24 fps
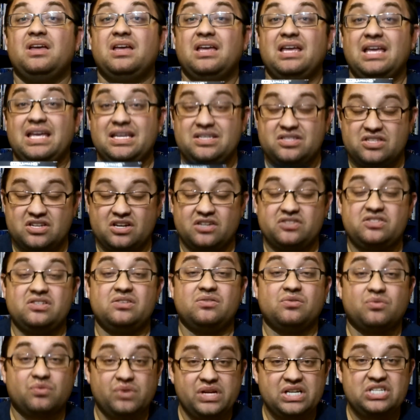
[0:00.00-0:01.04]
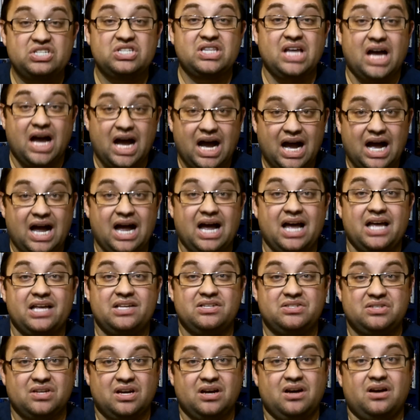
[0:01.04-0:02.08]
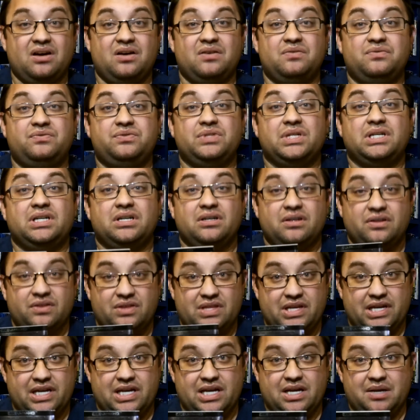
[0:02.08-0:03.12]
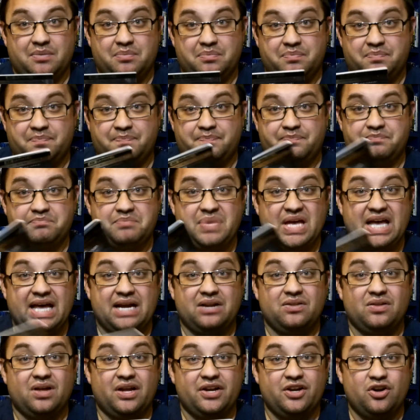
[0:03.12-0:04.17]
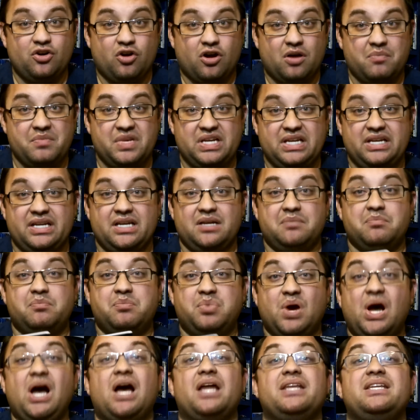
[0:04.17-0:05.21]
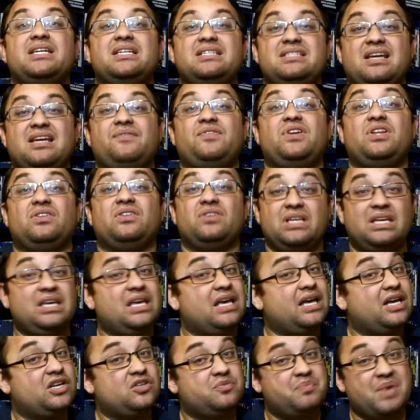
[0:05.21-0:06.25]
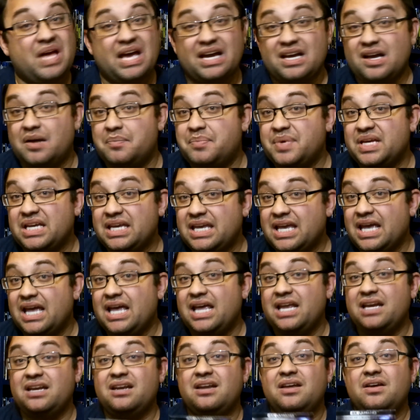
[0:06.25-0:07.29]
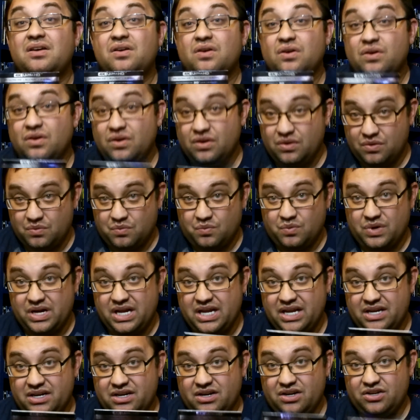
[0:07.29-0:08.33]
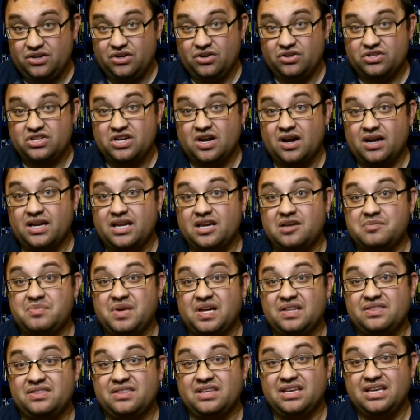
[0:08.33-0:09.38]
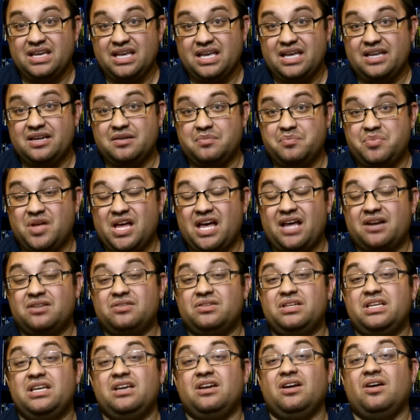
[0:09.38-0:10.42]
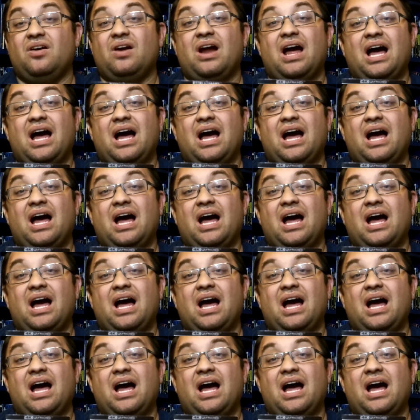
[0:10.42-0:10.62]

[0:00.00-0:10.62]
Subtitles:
It doesn't reach the highs of the Battle on Normandy, but it definitely kicks back up again when you're talking about the end battle here.